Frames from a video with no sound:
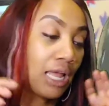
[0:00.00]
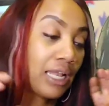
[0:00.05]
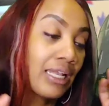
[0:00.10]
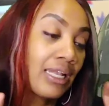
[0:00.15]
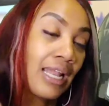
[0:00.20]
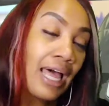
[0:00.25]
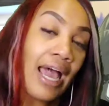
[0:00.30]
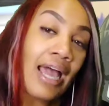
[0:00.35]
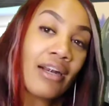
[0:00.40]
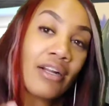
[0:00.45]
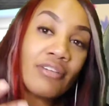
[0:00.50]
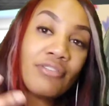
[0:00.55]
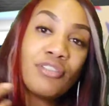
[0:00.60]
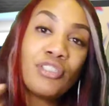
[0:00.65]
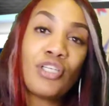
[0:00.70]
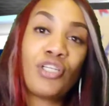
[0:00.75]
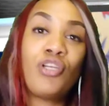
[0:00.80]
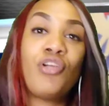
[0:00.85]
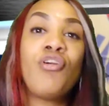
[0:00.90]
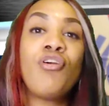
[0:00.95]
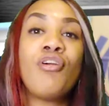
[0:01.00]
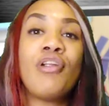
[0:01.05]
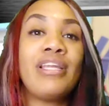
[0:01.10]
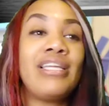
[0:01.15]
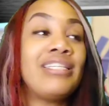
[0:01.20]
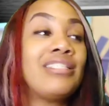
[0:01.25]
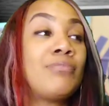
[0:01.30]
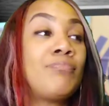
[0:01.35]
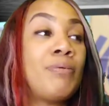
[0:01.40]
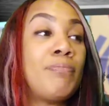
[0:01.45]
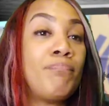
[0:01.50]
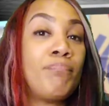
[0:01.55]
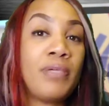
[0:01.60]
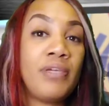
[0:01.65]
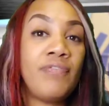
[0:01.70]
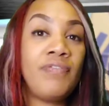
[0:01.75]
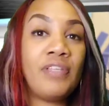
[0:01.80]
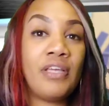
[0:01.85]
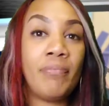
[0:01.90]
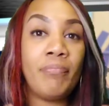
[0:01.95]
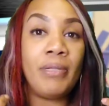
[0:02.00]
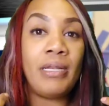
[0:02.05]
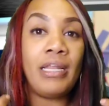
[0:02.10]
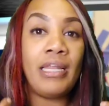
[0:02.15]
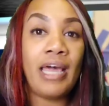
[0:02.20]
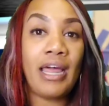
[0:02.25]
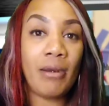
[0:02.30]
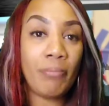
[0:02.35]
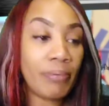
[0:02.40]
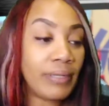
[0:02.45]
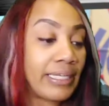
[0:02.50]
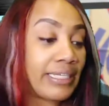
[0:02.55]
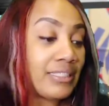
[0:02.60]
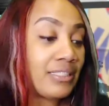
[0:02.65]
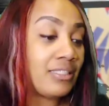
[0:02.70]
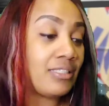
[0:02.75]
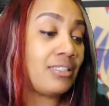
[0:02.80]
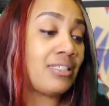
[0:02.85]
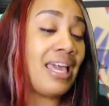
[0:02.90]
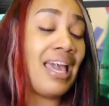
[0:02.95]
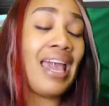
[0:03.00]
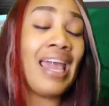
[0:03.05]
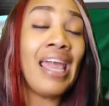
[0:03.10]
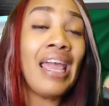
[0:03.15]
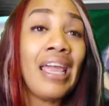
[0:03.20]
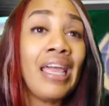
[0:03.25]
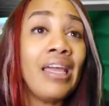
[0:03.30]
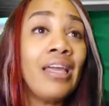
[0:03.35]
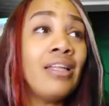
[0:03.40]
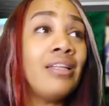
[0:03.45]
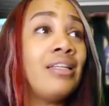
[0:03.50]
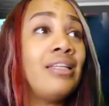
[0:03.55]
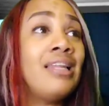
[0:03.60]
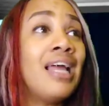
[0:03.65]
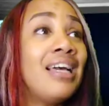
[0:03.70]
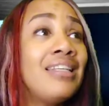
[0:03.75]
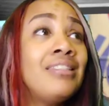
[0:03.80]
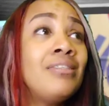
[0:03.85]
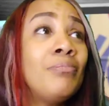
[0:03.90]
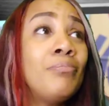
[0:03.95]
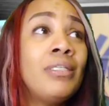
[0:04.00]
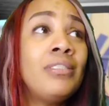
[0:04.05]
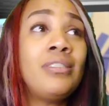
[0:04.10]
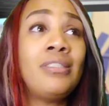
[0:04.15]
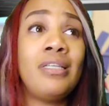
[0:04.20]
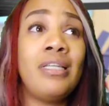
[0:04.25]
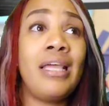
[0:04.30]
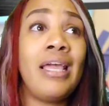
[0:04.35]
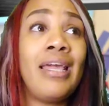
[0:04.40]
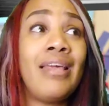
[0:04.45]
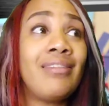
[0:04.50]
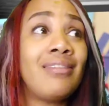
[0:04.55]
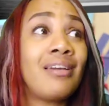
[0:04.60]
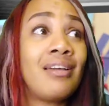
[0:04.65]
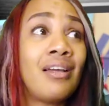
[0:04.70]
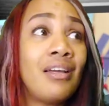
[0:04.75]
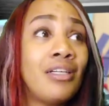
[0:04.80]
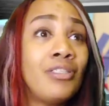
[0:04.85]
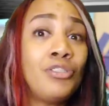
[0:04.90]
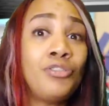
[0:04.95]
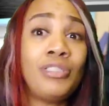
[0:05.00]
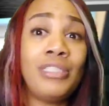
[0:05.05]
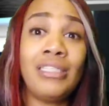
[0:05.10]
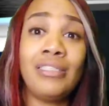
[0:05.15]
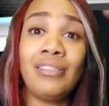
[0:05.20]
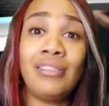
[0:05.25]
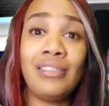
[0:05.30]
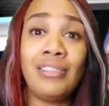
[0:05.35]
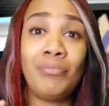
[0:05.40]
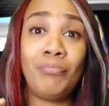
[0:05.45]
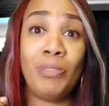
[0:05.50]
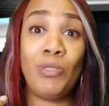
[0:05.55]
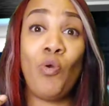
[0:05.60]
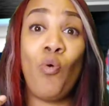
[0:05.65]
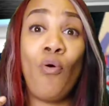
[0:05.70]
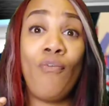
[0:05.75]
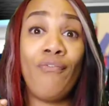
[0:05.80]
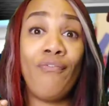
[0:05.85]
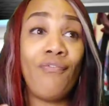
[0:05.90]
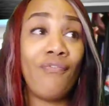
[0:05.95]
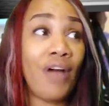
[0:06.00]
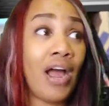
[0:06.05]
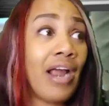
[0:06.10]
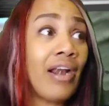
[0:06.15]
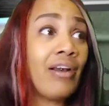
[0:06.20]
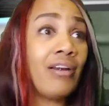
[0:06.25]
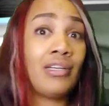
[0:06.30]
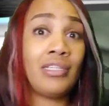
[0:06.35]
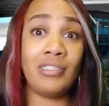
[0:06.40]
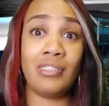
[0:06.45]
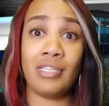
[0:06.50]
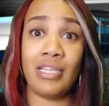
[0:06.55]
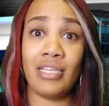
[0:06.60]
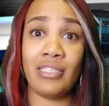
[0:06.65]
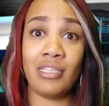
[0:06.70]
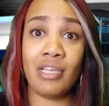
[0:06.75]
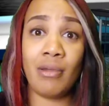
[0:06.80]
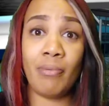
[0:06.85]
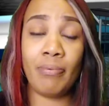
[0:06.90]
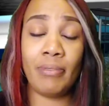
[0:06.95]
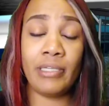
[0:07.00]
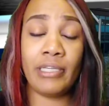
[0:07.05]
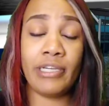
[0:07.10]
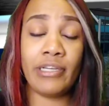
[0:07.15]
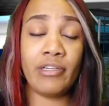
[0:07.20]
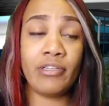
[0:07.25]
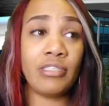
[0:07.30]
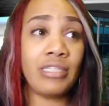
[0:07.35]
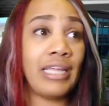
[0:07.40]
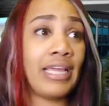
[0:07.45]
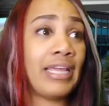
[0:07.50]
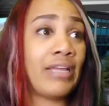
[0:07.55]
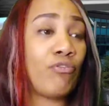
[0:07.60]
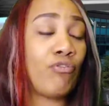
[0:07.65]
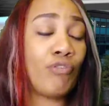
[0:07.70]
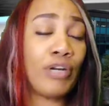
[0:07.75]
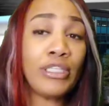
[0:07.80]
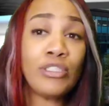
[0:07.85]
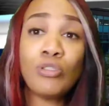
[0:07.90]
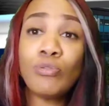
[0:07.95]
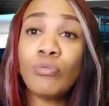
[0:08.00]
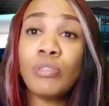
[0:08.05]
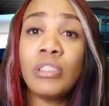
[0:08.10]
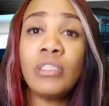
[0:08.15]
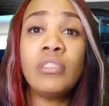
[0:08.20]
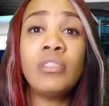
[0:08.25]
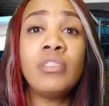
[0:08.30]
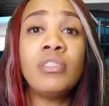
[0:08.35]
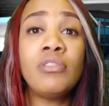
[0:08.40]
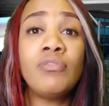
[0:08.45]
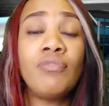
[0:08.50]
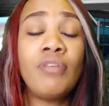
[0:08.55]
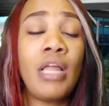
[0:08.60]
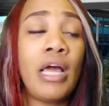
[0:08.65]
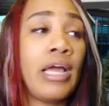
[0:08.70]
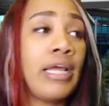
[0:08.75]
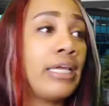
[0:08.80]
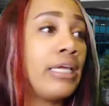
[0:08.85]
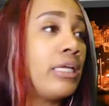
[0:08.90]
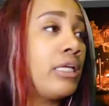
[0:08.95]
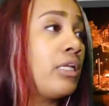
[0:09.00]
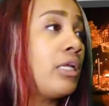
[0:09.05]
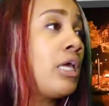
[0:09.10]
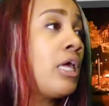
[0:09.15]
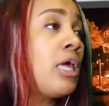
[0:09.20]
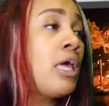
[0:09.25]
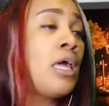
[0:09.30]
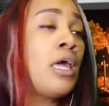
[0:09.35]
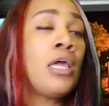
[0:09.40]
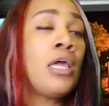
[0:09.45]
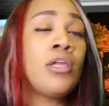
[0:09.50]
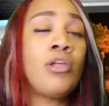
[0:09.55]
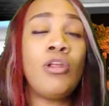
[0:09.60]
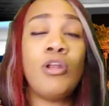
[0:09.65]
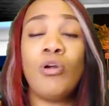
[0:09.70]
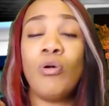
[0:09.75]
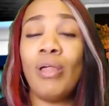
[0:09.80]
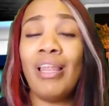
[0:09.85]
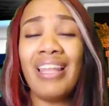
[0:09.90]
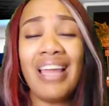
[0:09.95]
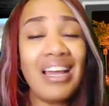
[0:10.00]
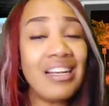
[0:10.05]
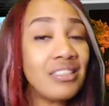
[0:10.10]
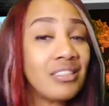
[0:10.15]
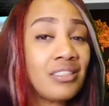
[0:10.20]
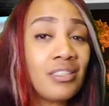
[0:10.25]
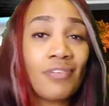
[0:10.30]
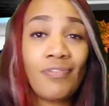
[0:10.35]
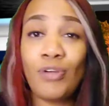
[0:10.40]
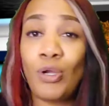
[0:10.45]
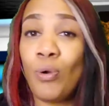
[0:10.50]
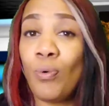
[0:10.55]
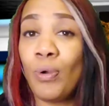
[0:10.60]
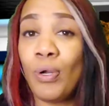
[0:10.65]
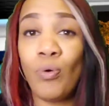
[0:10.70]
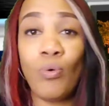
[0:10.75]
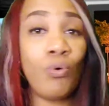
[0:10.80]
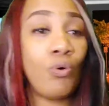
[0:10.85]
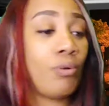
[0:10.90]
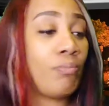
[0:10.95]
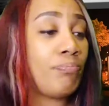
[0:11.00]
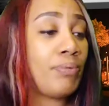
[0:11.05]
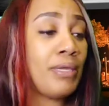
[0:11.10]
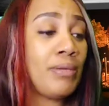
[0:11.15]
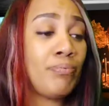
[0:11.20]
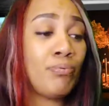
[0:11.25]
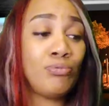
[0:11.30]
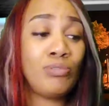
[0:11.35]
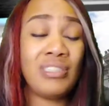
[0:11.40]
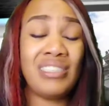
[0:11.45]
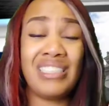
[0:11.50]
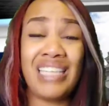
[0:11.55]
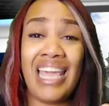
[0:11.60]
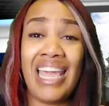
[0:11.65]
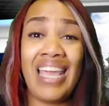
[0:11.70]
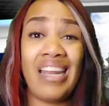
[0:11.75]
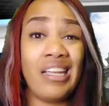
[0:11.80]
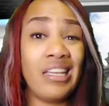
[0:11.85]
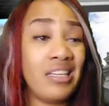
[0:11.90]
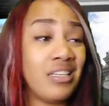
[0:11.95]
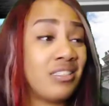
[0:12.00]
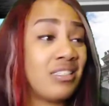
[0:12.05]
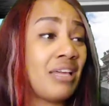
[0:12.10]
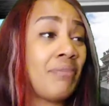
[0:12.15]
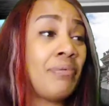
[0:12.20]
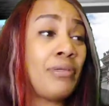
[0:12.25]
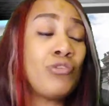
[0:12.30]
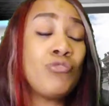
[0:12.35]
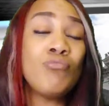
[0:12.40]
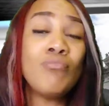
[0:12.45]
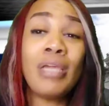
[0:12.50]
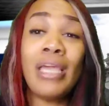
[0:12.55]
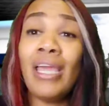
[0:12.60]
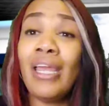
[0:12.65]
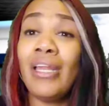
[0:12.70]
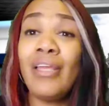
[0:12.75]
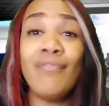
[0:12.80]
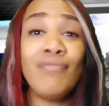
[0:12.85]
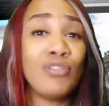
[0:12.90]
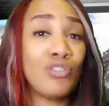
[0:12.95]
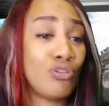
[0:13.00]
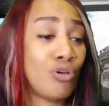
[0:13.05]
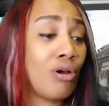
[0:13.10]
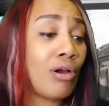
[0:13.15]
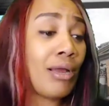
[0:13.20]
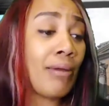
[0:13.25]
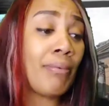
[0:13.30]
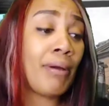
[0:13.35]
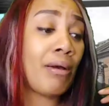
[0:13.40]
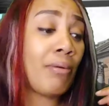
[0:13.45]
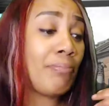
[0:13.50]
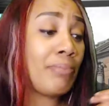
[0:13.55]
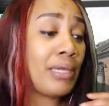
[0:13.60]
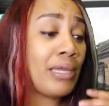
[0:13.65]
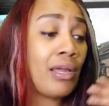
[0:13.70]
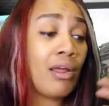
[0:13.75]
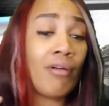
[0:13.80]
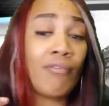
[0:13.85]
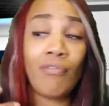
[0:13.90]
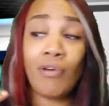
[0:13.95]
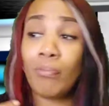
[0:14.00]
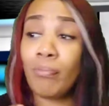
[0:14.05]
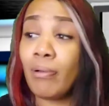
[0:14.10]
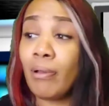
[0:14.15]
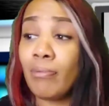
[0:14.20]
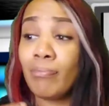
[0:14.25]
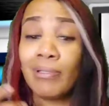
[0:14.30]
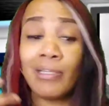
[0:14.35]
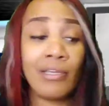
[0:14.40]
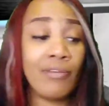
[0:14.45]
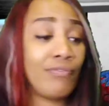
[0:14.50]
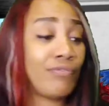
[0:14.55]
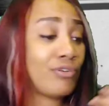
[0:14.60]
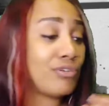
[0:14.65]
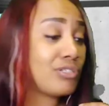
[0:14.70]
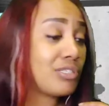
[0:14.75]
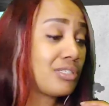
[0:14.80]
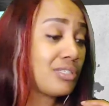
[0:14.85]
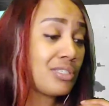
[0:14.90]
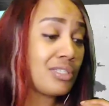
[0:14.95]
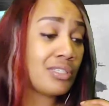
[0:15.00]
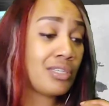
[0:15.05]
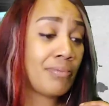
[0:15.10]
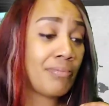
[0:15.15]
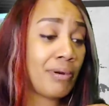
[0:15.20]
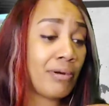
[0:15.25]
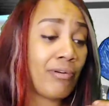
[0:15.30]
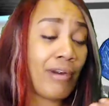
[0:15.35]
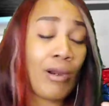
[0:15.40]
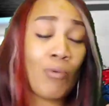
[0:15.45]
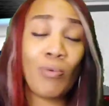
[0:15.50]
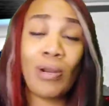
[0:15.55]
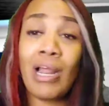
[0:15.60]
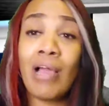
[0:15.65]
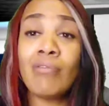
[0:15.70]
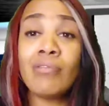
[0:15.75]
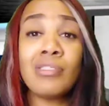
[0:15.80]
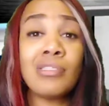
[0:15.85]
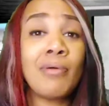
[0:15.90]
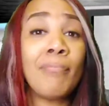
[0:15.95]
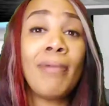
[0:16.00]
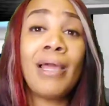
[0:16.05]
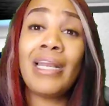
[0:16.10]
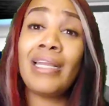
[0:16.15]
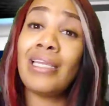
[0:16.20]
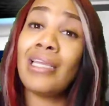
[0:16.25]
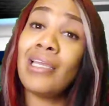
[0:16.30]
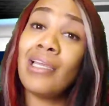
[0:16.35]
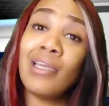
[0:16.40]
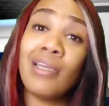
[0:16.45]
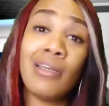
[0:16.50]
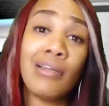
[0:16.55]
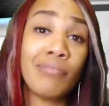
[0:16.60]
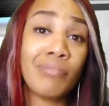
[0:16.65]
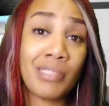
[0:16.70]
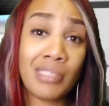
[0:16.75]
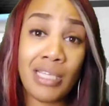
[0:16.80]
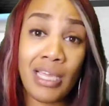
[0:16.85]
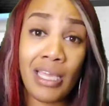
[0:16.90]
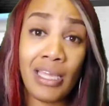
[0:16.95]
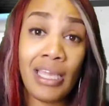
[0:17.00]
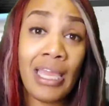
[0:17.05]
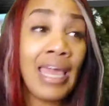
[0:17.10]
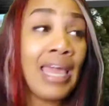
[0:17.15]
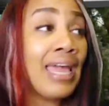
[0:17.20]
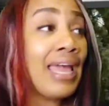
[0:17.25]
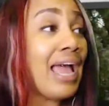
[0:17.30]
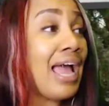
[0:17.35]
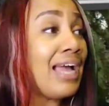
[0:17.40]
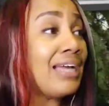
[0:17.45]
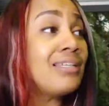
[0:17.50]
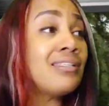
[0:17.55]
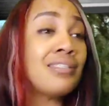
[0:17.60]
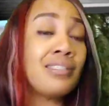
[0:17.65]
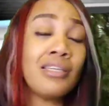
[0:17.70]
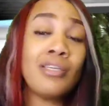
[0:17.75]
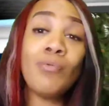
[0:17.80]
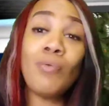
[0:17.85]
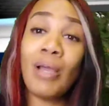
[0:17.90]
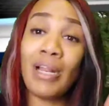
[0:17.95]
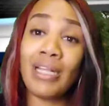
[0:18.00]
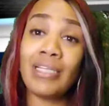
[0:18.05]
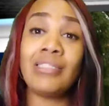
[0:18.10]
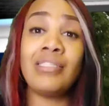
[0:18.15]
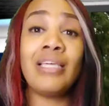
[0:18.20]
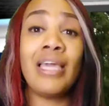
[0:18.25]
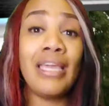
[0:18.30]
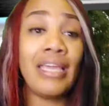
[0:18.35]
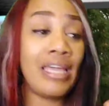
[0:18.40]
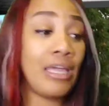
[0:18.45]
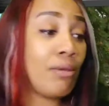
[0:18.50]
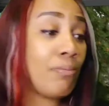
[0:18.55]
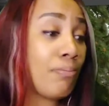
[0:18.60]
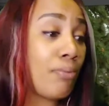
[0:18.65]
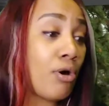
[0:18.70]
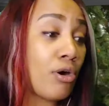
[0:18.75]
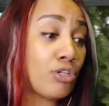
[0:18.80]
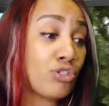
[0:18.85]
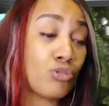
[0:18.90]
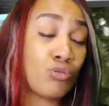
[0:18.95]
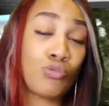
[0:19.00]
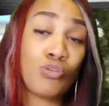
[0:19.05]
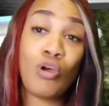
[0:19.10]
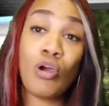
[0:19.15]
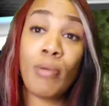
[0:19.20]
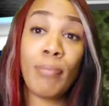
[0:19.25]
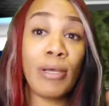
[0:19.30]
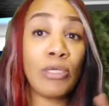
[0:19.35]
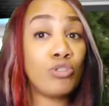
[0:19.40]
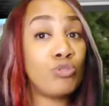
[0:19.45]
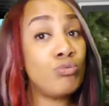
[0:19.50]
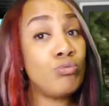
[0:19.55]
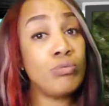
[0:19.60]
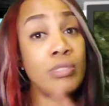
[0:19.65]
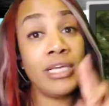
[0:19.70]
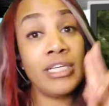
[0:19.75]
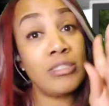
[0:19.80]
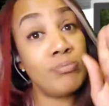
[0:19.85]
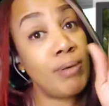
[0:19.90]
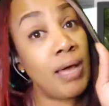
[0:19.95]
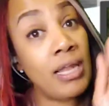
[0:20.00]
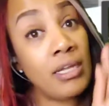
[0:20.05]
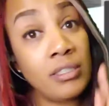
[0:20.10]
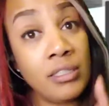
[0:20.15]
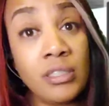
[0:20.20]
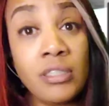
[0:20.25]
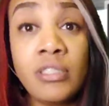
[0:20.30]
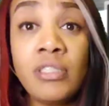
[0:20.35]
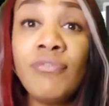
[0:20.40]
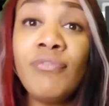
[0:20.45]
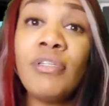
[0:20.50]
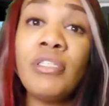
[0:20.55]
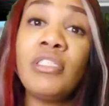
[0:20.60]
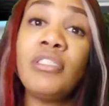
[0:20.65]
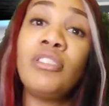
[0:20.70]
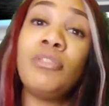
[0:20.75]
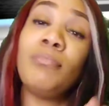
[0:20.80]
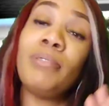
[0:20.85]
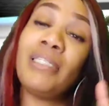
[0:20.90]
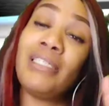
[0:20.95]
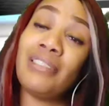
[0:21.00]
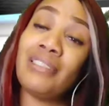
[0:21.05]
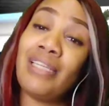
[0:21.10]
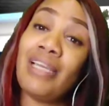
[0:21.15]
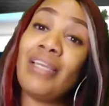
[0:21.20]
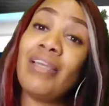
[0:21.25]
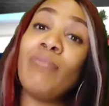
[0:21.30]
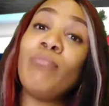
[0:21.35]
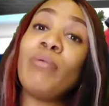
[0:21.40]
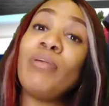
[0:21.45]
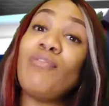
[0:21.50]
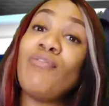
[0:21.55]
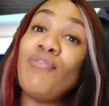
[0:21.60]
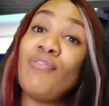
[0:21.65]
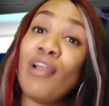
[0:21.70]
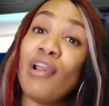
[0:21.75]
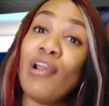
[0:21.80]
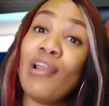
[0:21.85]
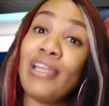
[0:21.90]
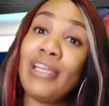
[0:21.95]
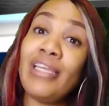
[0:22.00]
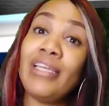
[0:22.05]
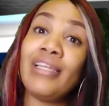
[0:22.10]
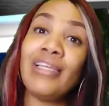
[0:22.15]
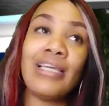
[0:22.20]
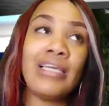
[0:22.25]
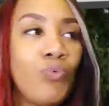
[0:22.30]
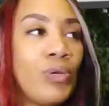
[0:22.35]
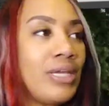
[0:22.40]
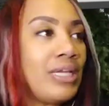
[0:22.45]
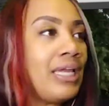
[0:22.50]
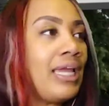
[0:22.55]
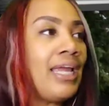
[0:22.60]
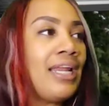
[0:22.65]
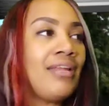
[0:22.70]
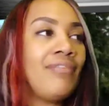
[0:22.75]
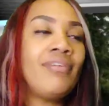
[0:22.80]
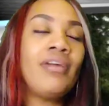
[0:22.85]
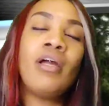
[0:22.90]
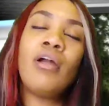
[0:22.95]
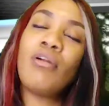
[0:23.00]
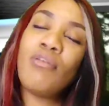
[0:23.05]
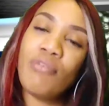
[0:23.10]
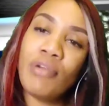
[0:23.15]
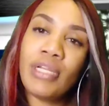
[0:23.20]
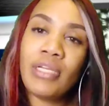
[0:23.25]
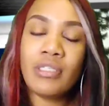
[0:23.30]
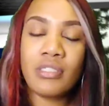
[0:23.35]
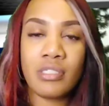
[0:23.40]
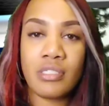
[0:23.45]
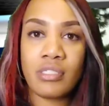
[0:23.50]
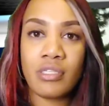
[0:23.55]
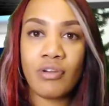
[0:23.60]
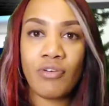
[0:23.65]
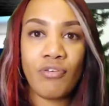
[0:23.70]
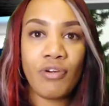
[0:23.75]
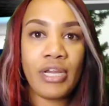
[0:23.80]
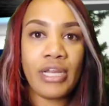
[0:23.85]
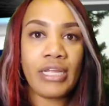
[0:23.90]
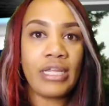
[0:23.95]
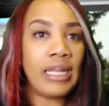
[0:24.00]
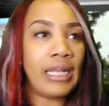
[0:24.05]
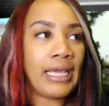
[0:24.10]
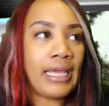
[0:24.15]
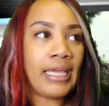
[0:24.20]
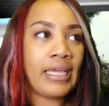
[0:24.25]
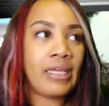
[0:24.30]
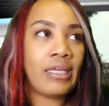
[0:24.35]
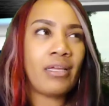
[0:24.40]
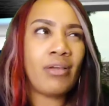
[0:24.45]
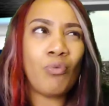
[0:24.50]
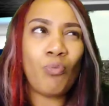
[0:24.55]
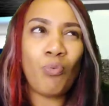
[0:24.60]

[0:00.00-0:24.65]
A lot of security has been beefed up in a lot of places. And not to mention that the country has just been on fire these last couple of years, like racial tensions flying, you know, a lot of stuff going on. People just at ends. I mean, you can't even talk about being a Republican versus a Democrat without somebody getting upset. I can see why they say in bars, don't talk about two things, politics and religion, because they can be very heated. We can't even agree to disagree. Like,